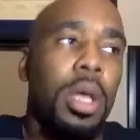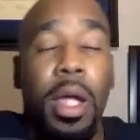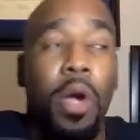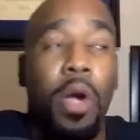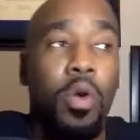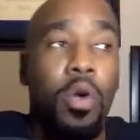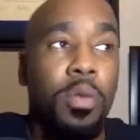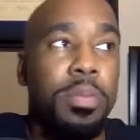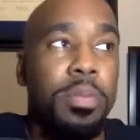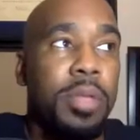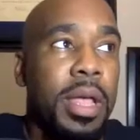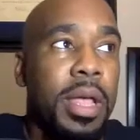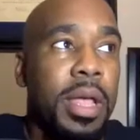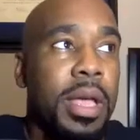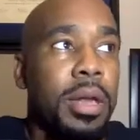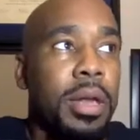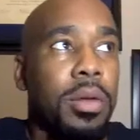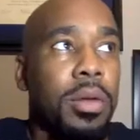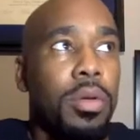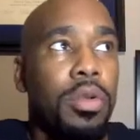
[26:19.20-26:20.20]
hope
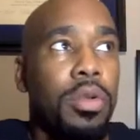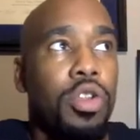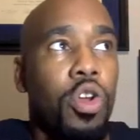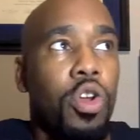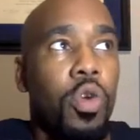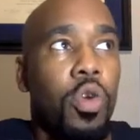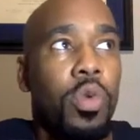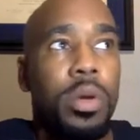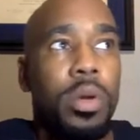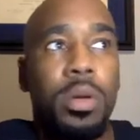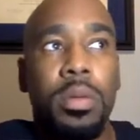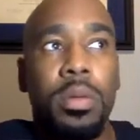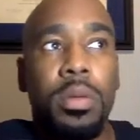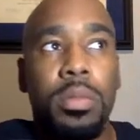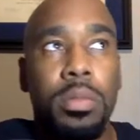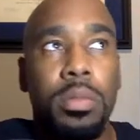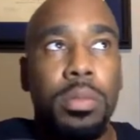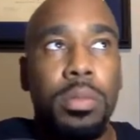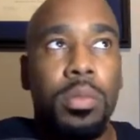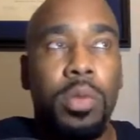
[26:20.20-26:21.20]
that no one
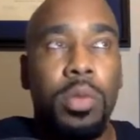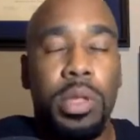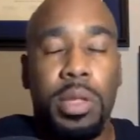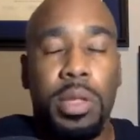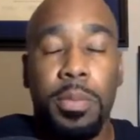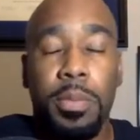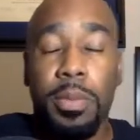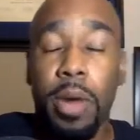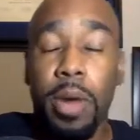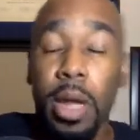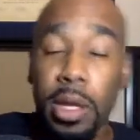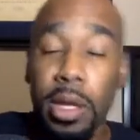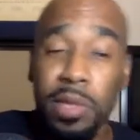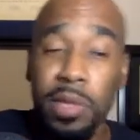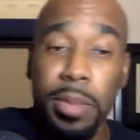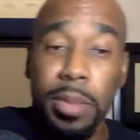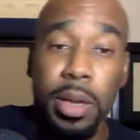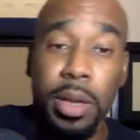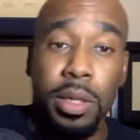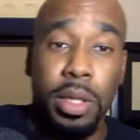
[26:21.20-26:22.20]
was surprised
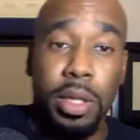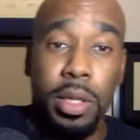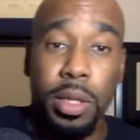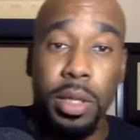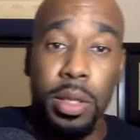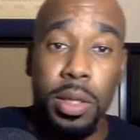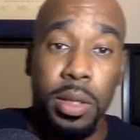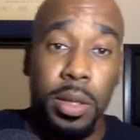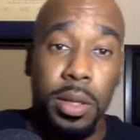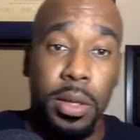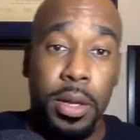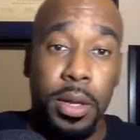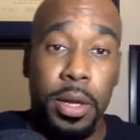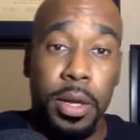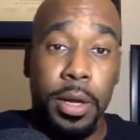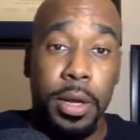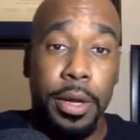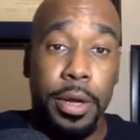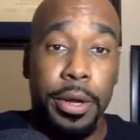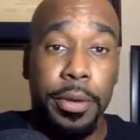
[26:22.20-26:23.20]
by this,
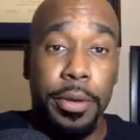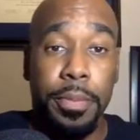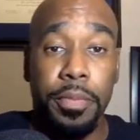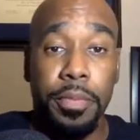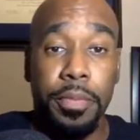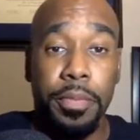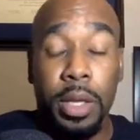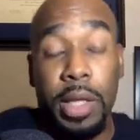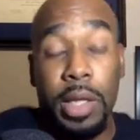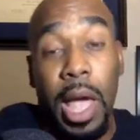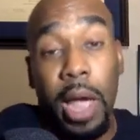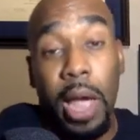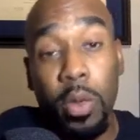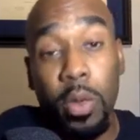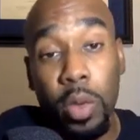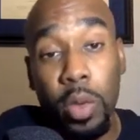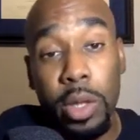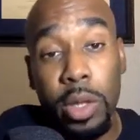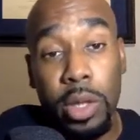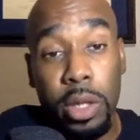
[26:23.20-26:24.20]
because I
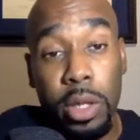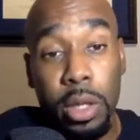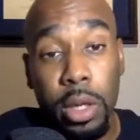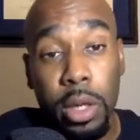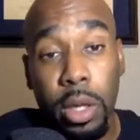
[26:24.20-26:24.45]
wasn't.